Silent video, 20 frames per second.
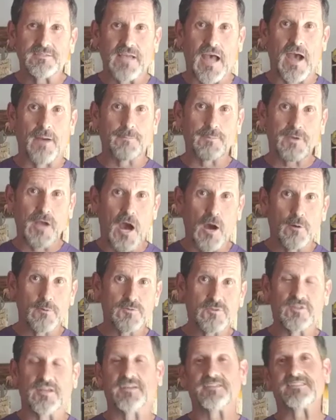I'm
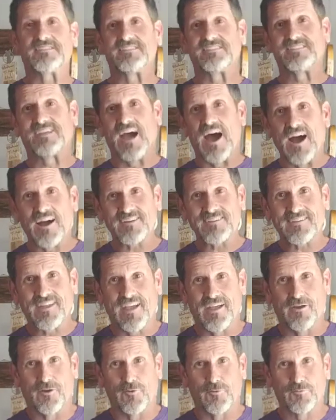Coach. This is
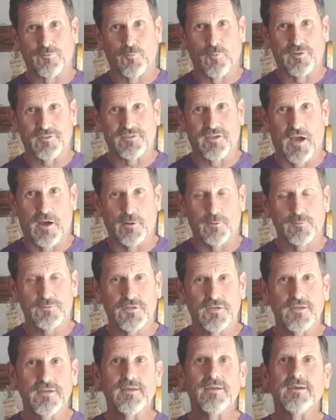Cocktails with Coach.
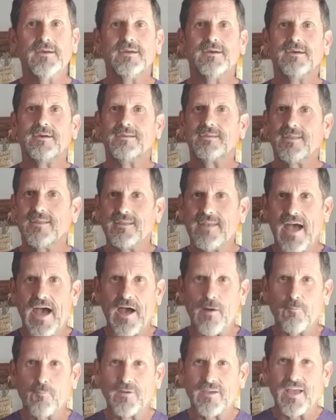
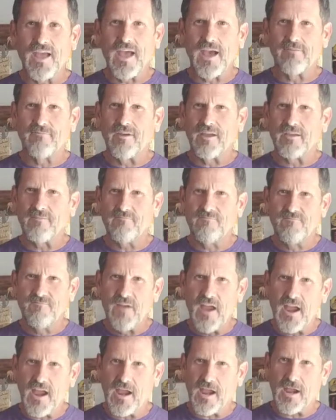Tonight we have a
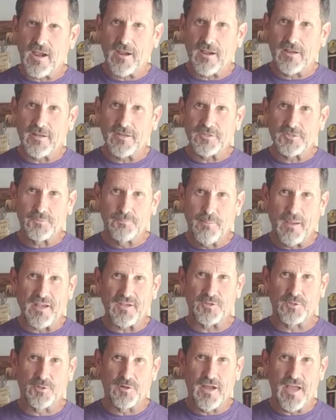very
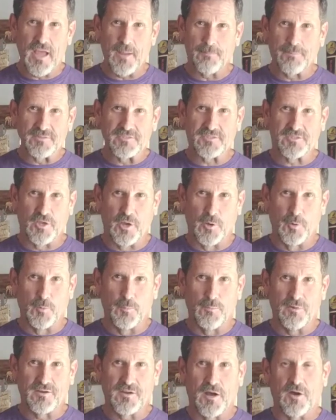special
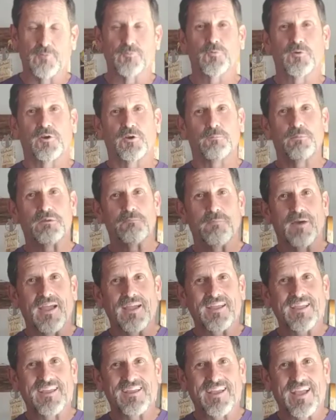episode because we're going to be
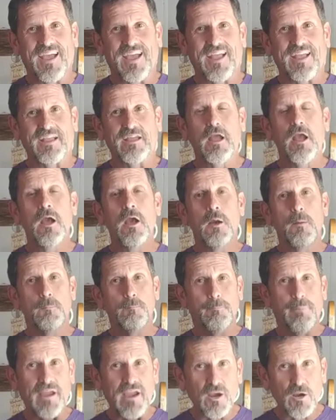making a
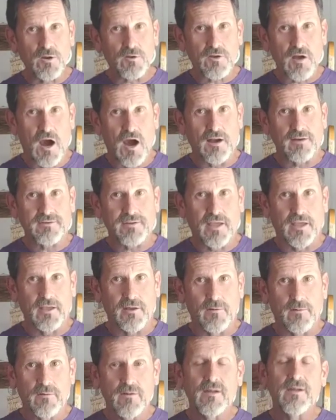beer
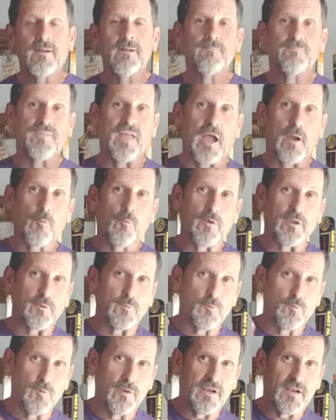cocktail that we
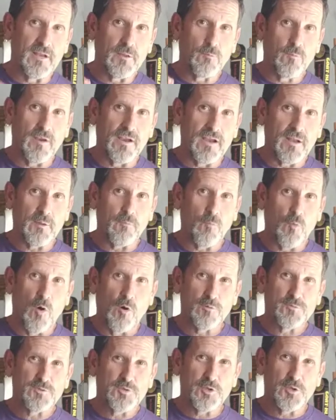really
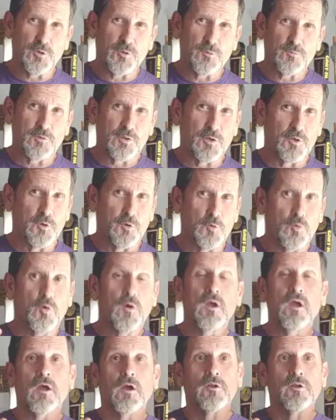want you to
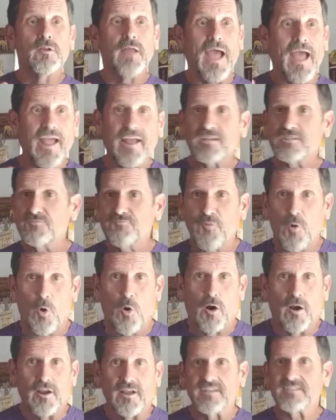ask
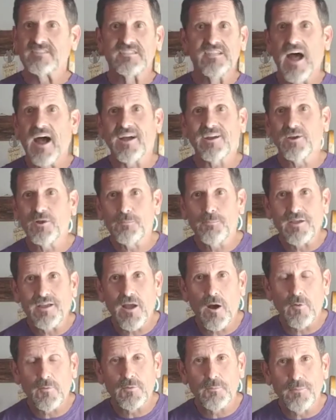for. It's not going to be
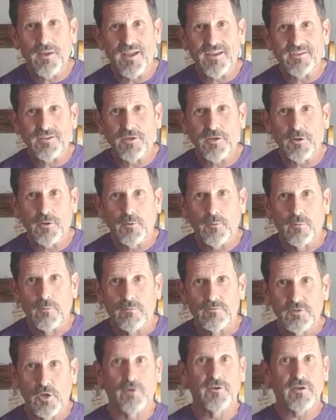on the menu,
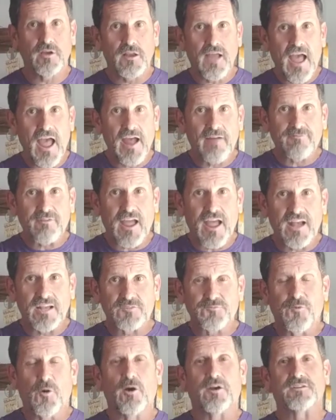so you're going to have to
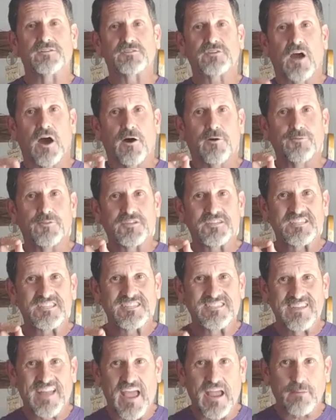ask for it. It's called the
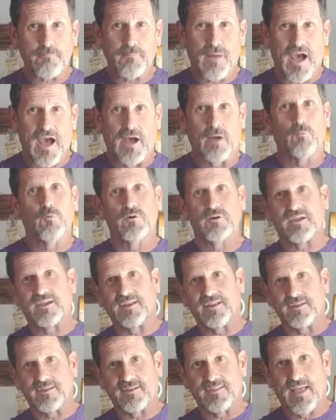snake bite. We'll get
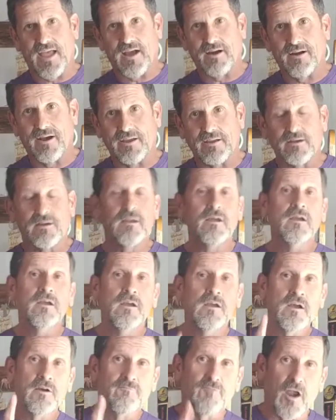into that later.
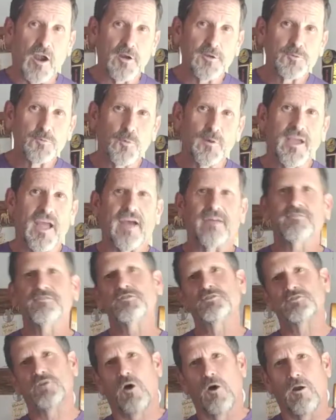First, we have to
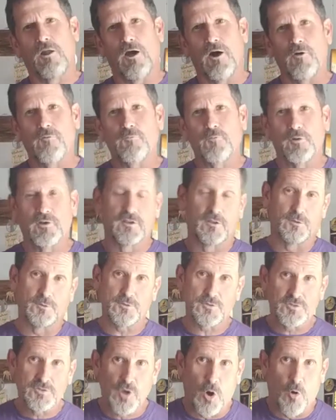start off with a little
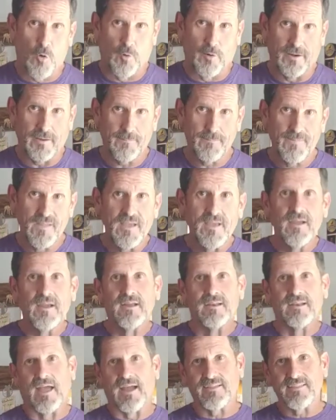story.
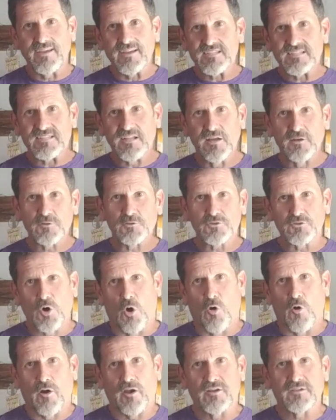Now, this little
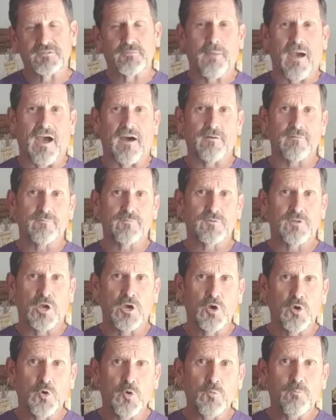story is about
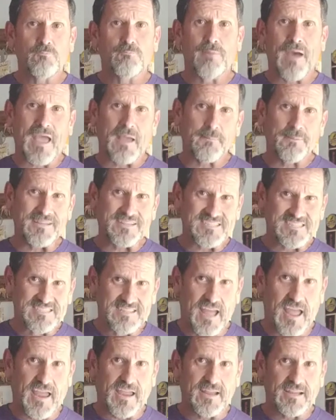two baby
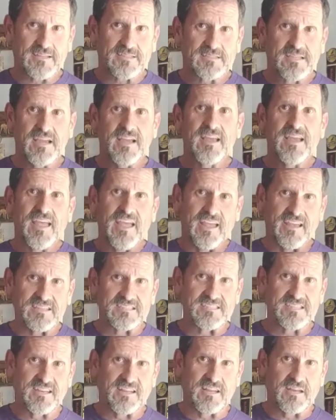snakes
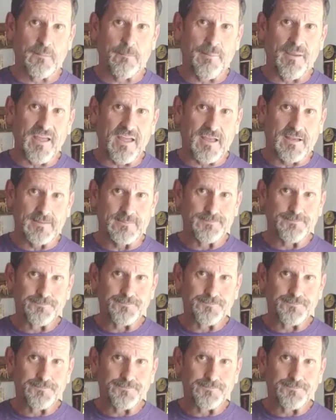hissing in a pit.